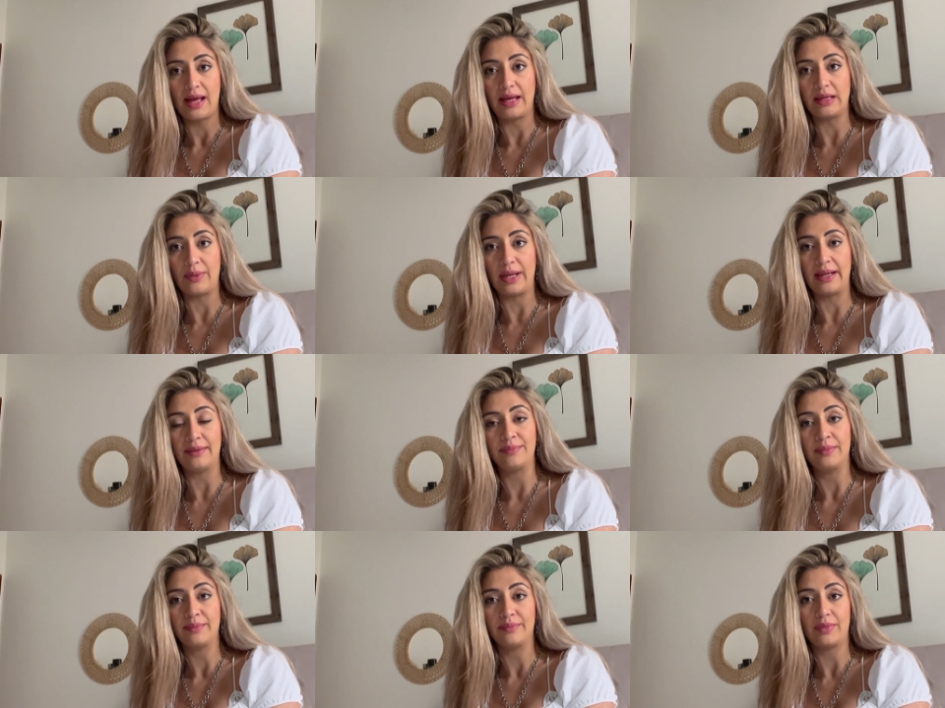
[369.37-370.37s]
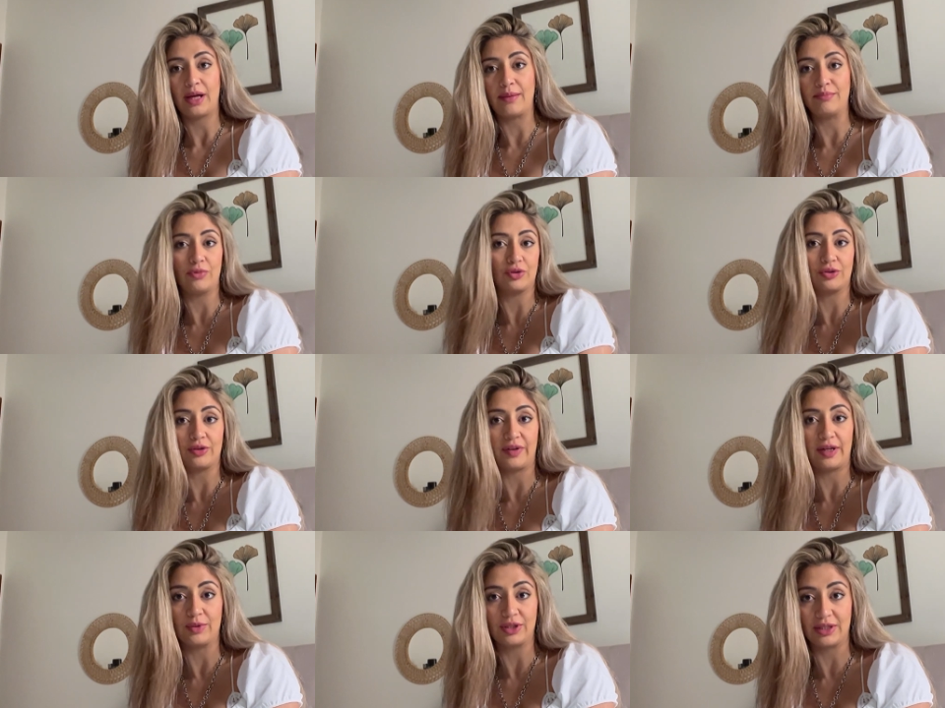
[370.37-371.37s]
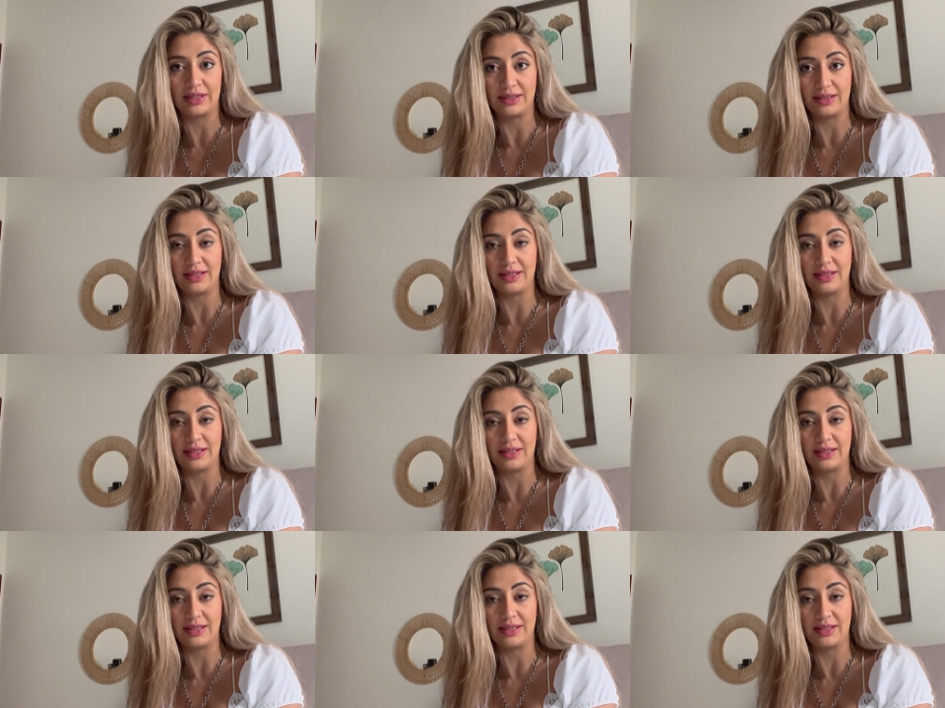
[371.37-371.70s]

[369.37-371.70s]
Anyway, I'm not sure if anyone's gonna listen